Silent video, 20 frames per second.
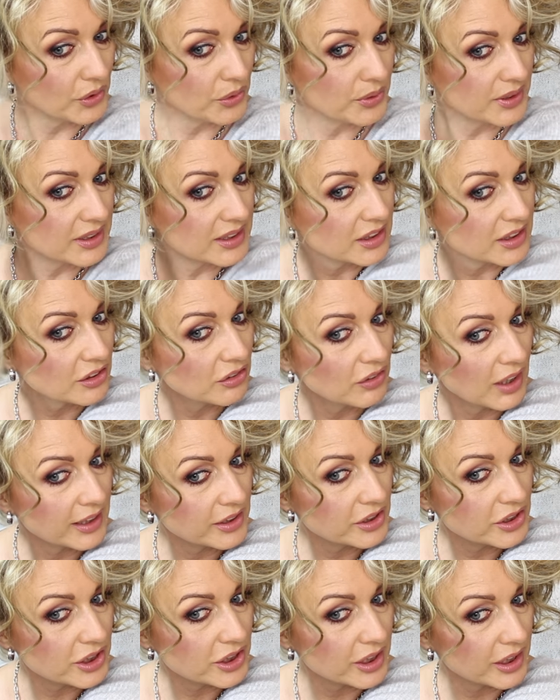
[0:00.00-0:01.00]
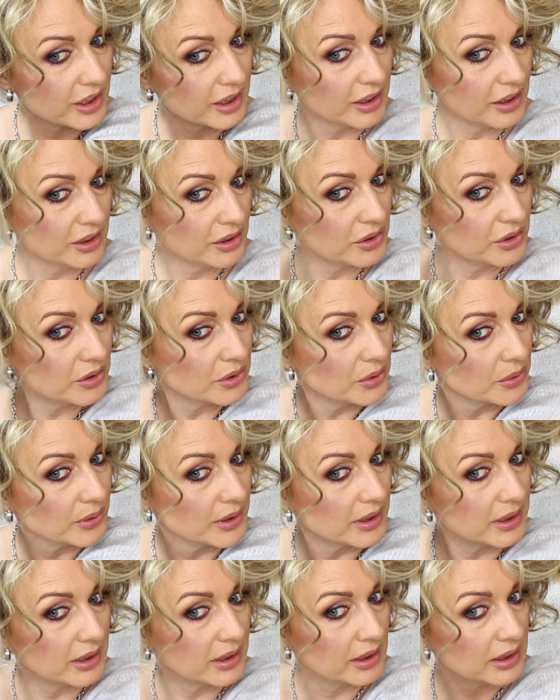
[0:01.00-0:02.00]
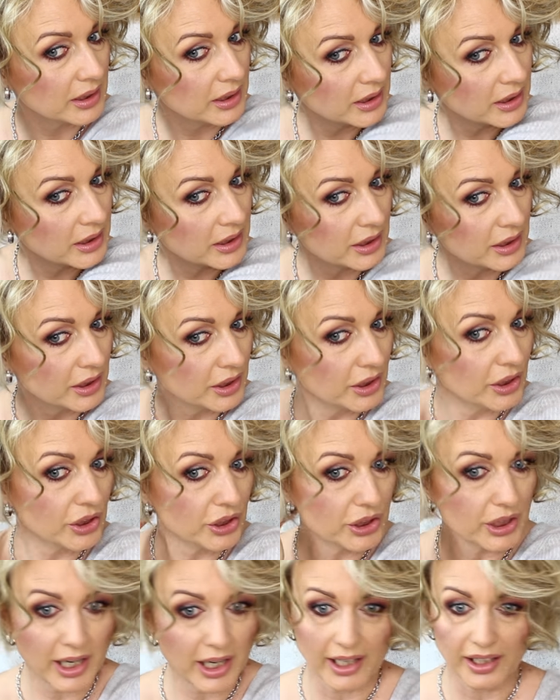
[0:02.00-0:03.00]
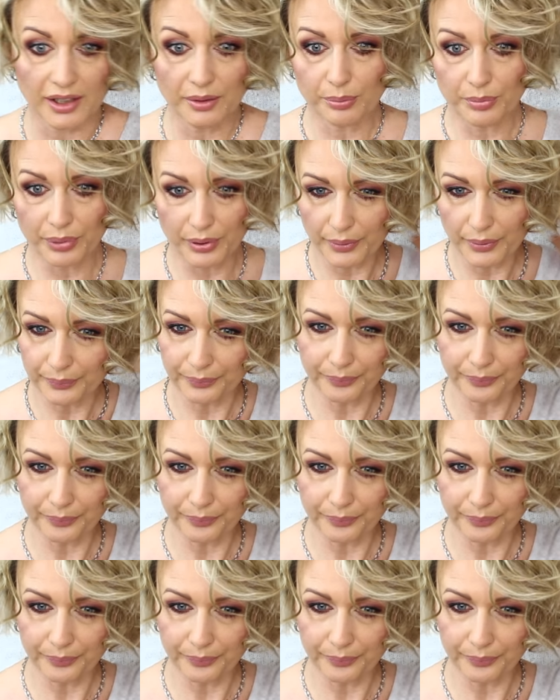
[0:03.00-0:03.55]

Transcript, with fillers: you scrunch it into the shape